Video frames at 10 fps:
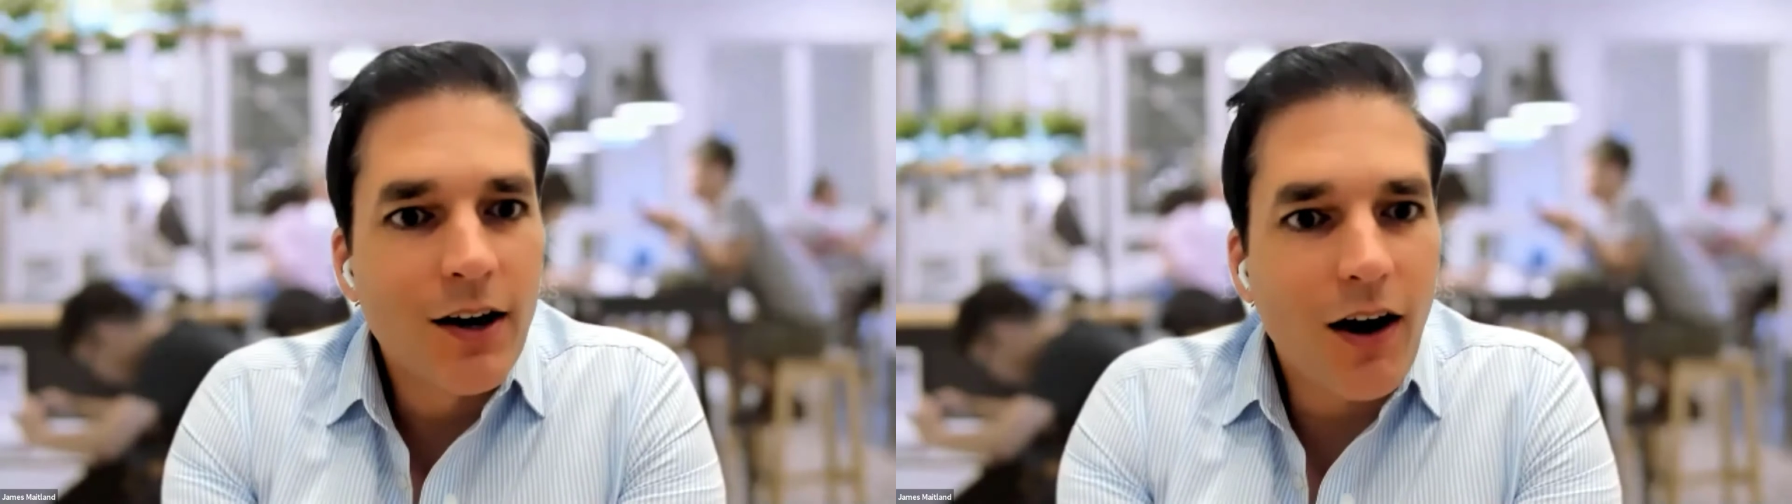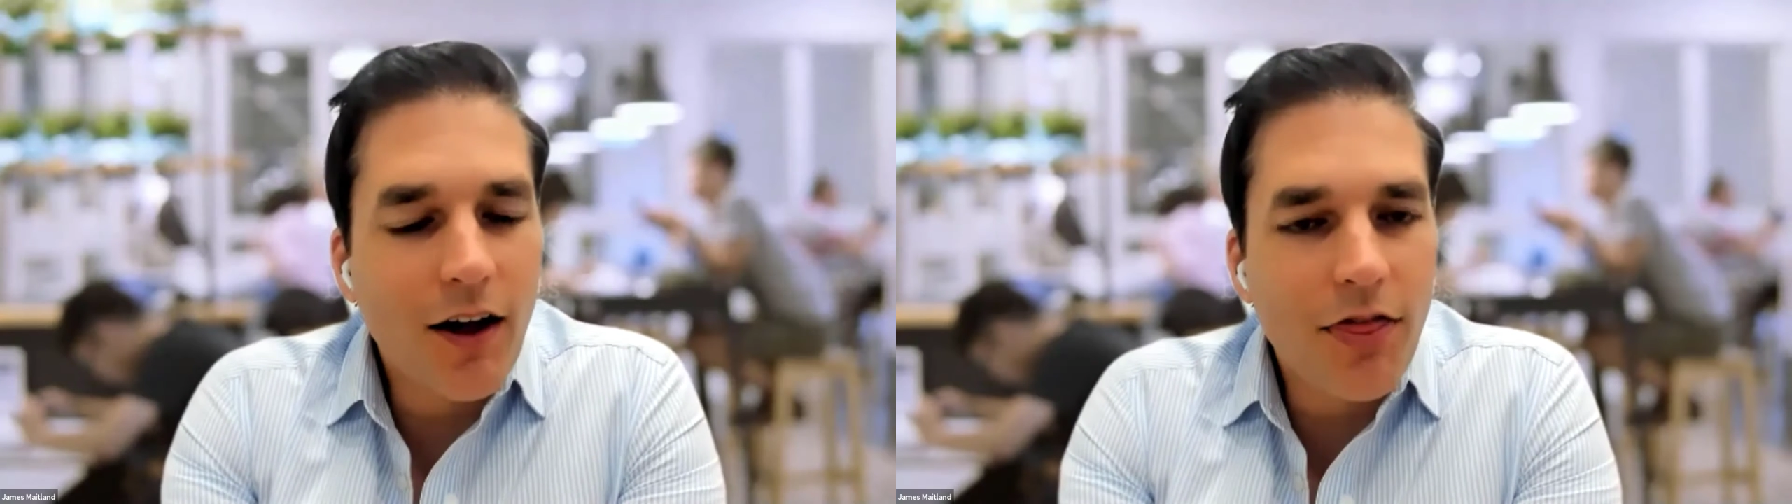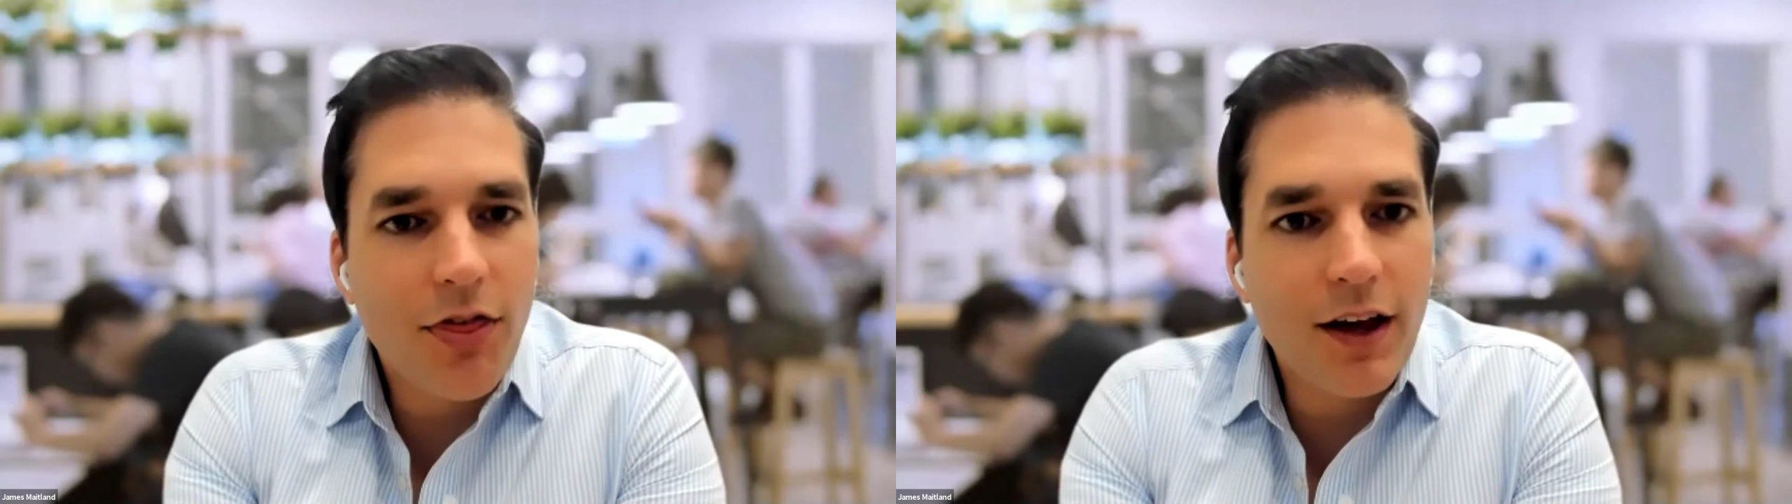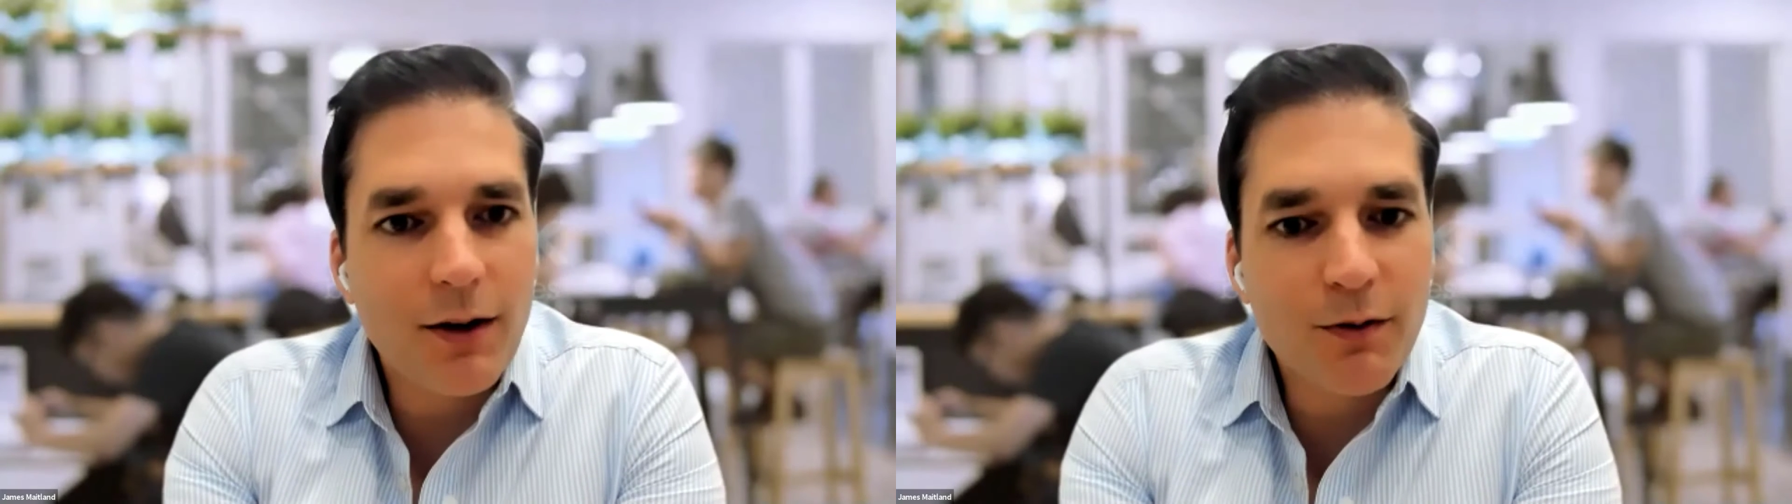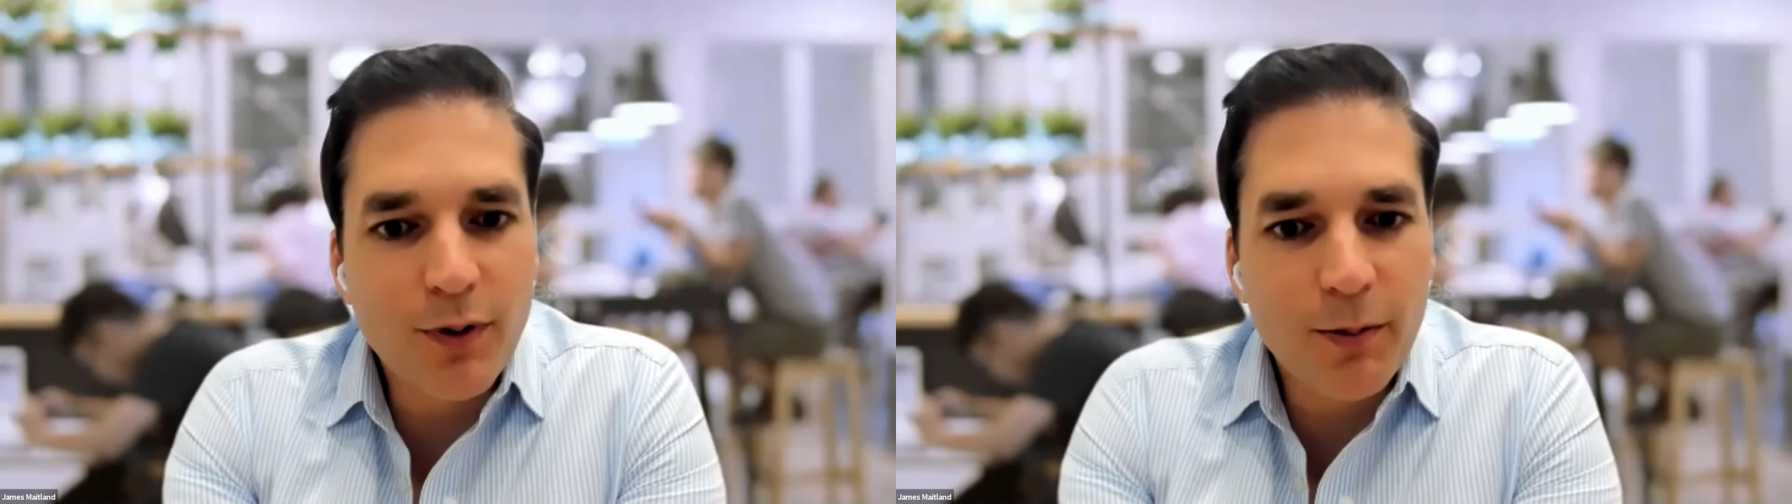I think
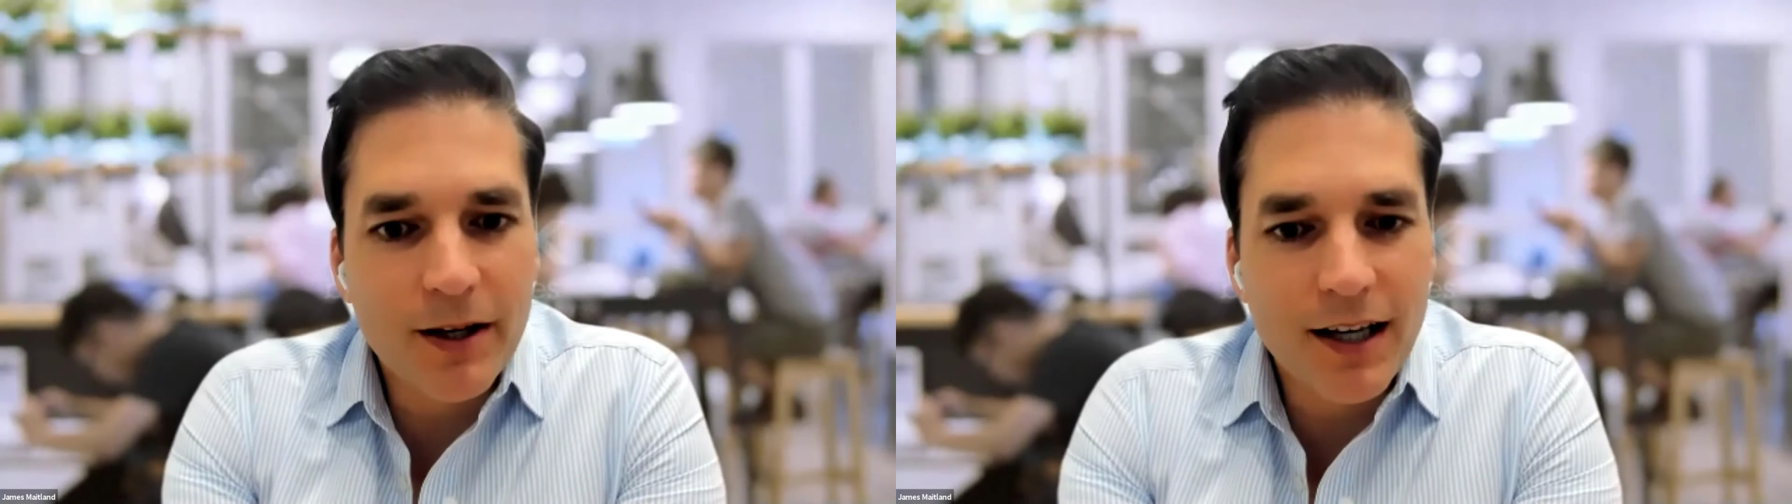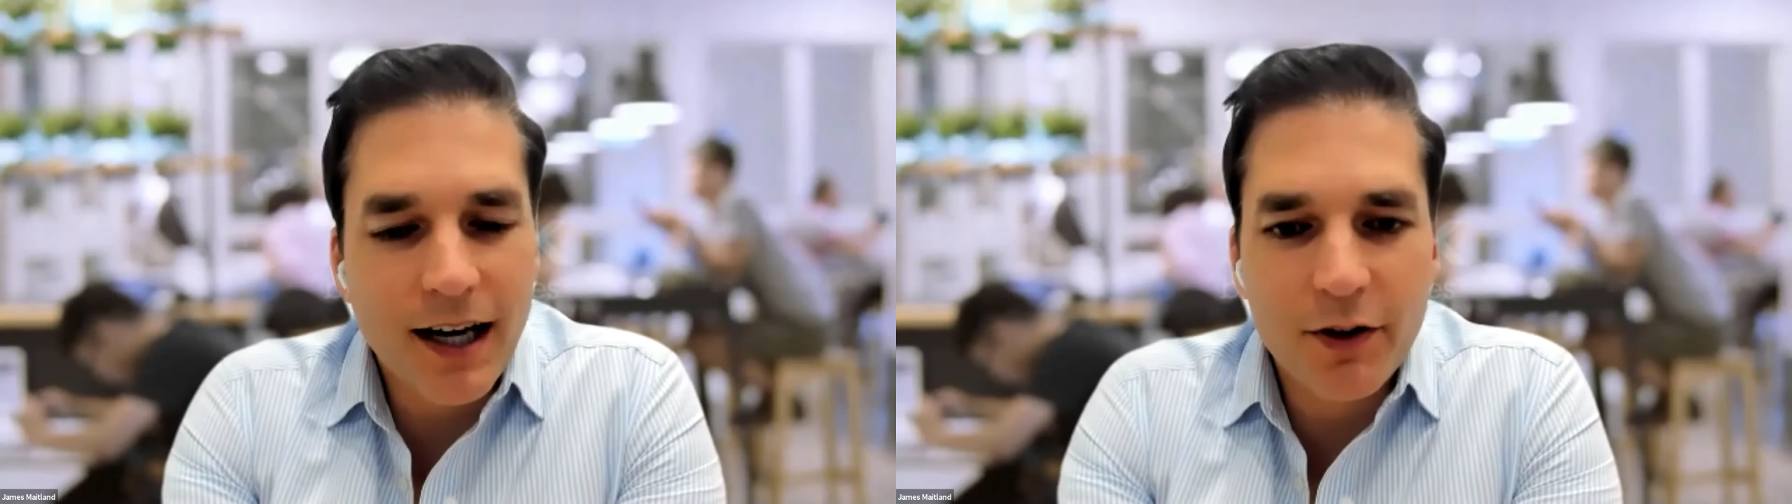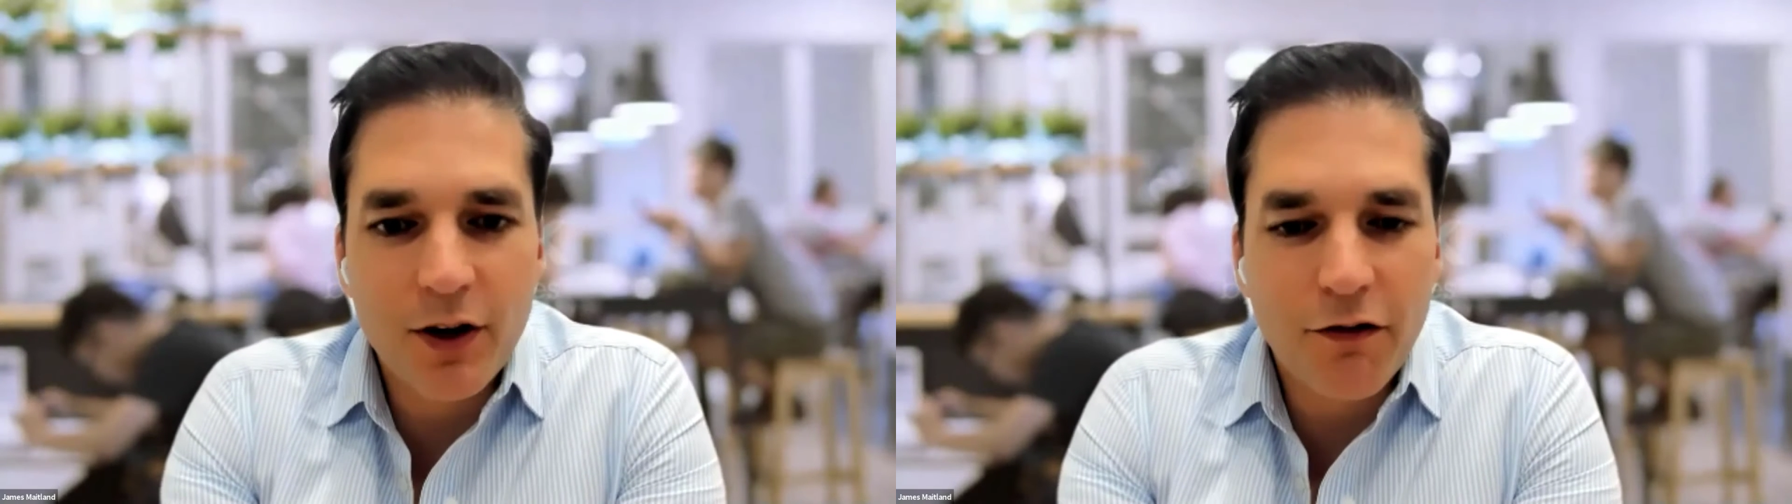we've probably covered